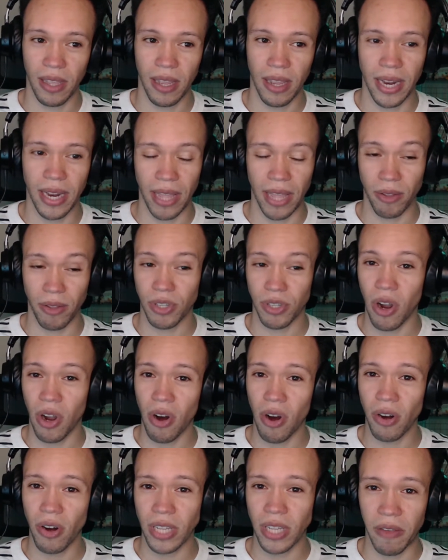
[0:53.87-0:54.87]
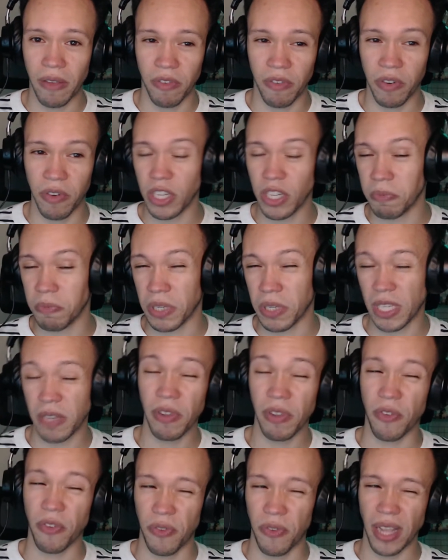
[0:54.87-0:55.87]
Now, those cards have a very
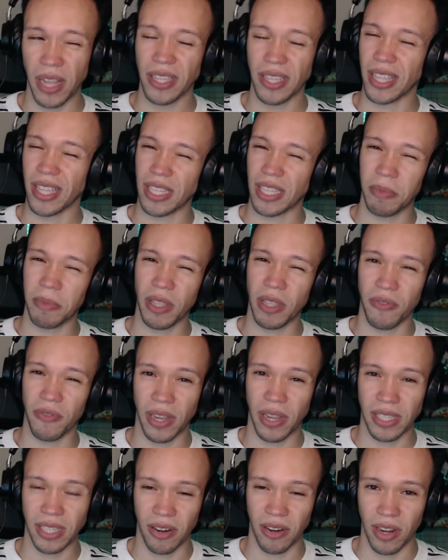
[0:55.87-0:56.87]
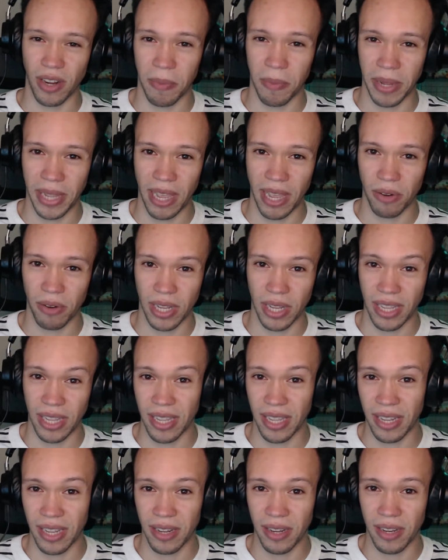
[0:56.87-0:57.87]
specific effect, and some of the effects that are coming out
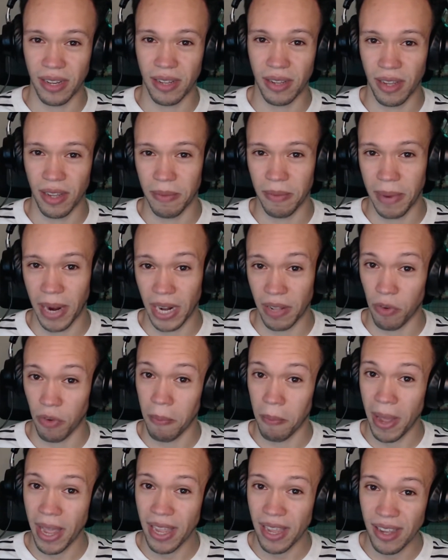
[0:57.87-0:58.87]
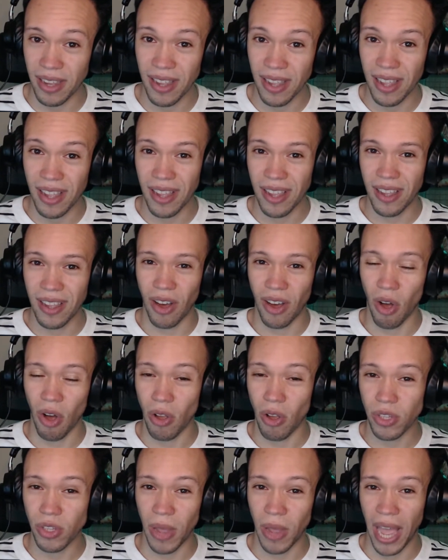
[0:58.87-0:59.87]
in Battle of Omega
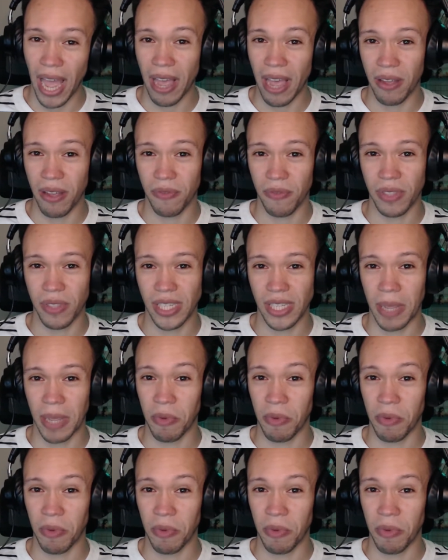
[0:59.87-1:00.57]
also have the same